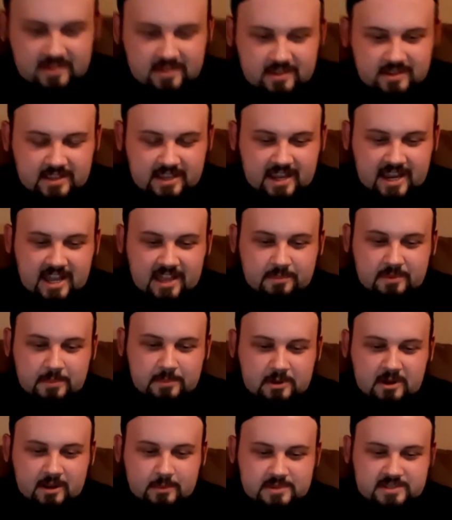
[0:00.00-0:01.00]
Yeah, the
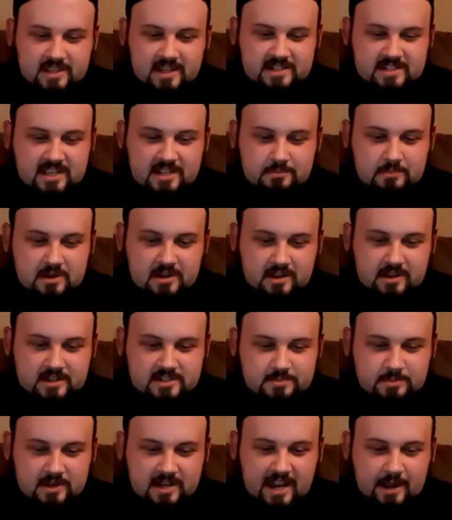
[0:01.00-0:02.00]
mimicry was like
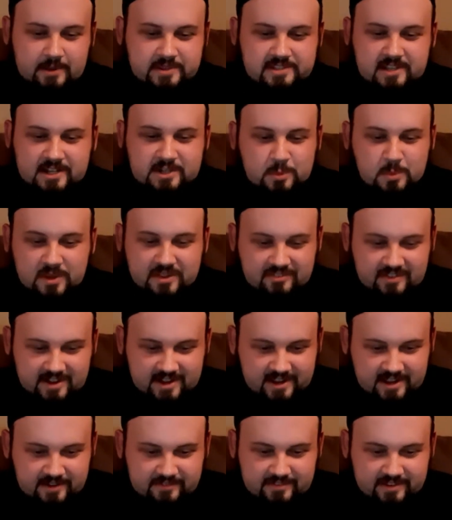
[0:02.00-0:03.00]
$10, but now it's like
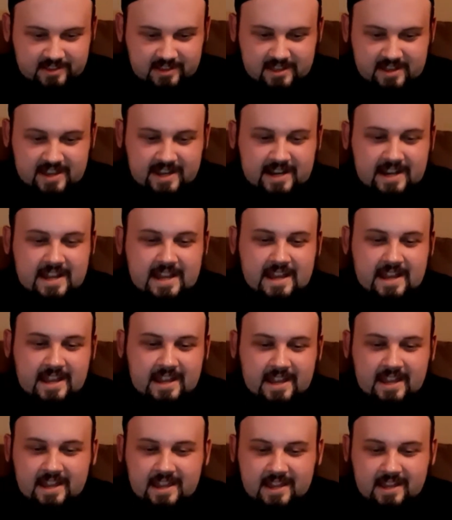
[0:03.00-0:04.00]
25, and like
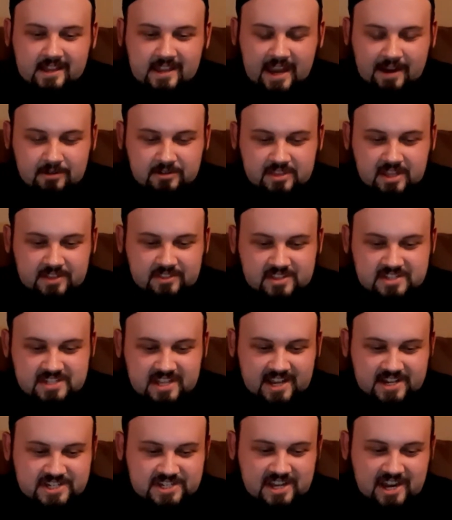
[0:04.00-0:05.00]
everything in this
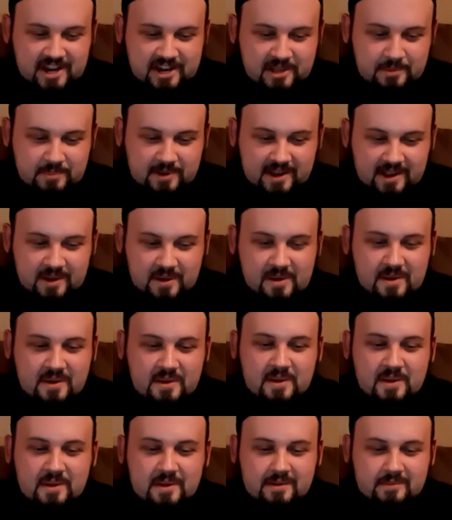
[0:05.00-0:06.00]
deck shot up now.
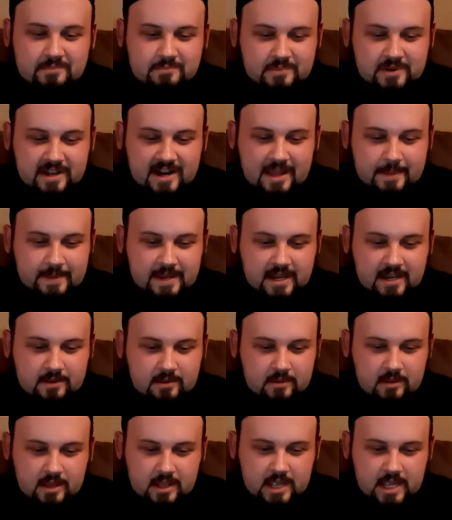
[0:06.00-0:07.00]
But I mean,
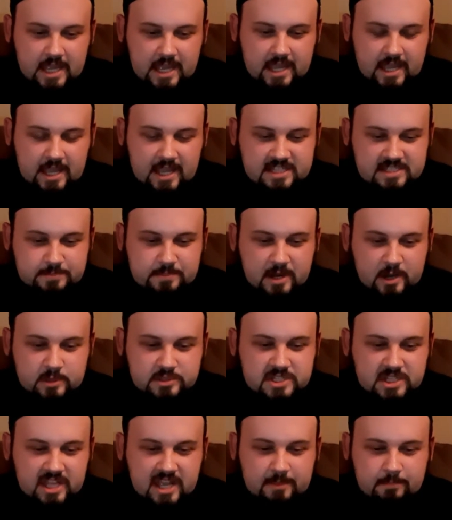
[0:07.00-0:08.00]
as
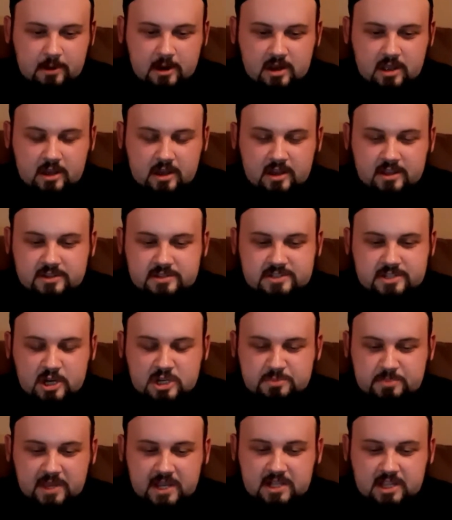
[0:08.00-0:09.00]
opposed to like
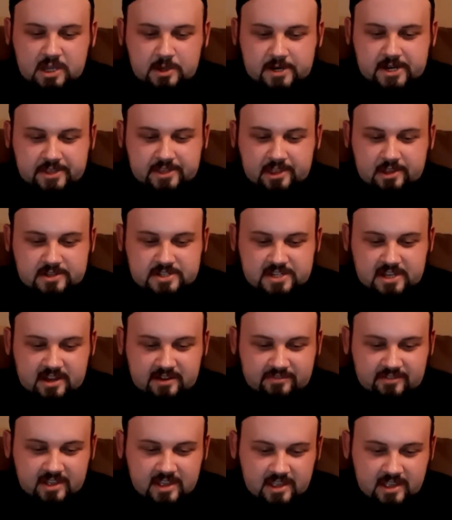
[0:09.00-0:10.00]
Surge Piccolo and all the other
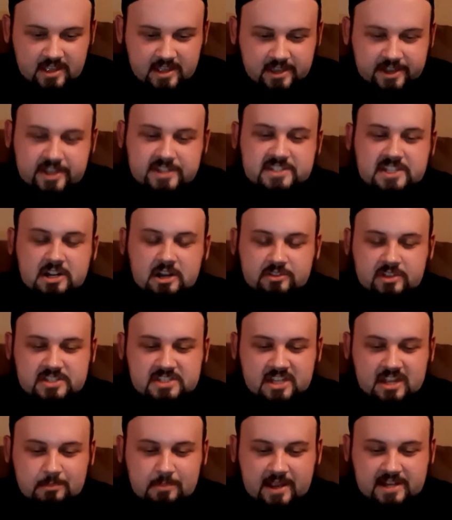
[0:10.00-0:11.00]
stuff, considering this
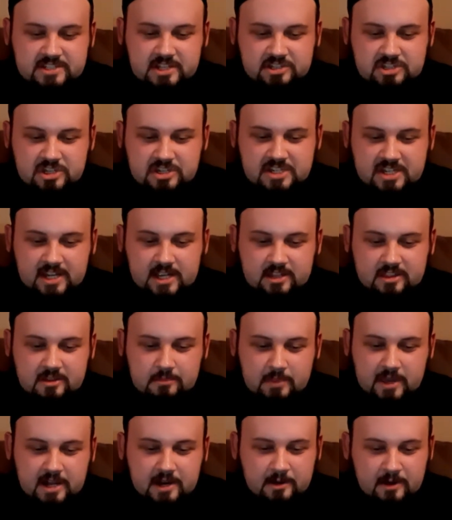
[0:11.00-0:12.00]
could make such a dent in the
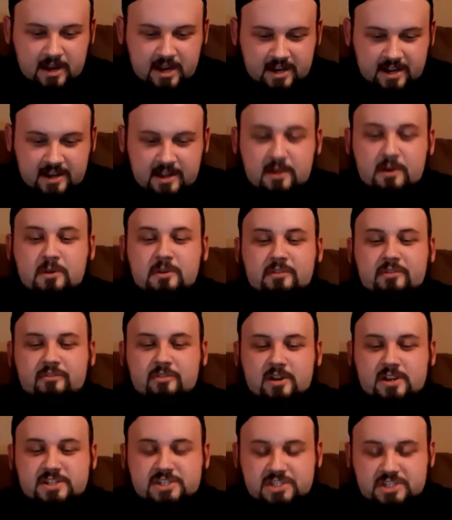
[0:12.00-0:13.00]
meta right now
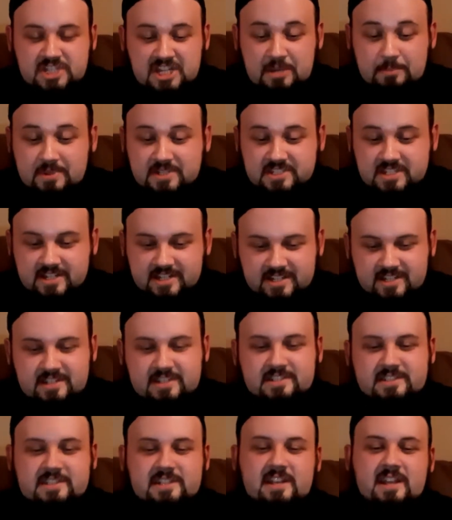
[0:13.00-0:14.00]
for as cheap as it
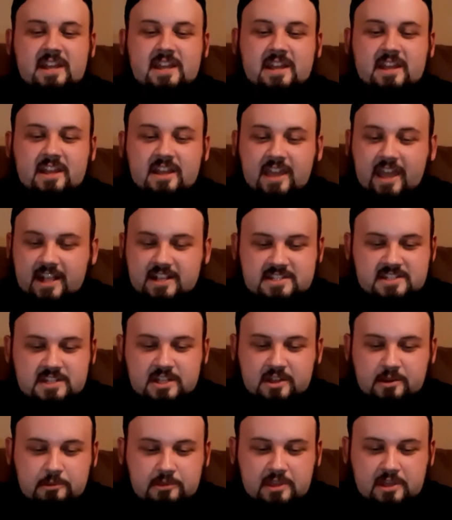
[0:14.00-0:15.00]
is, it's
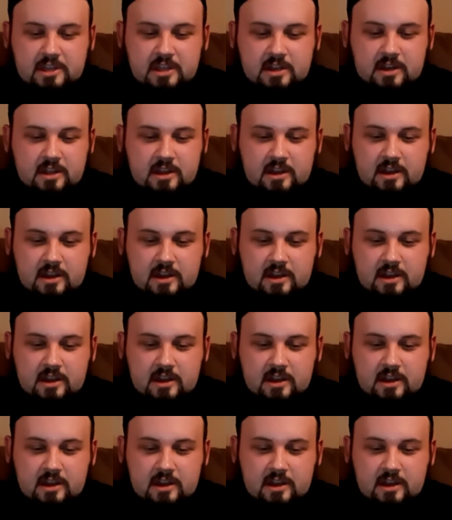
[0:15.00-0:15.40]
still a really good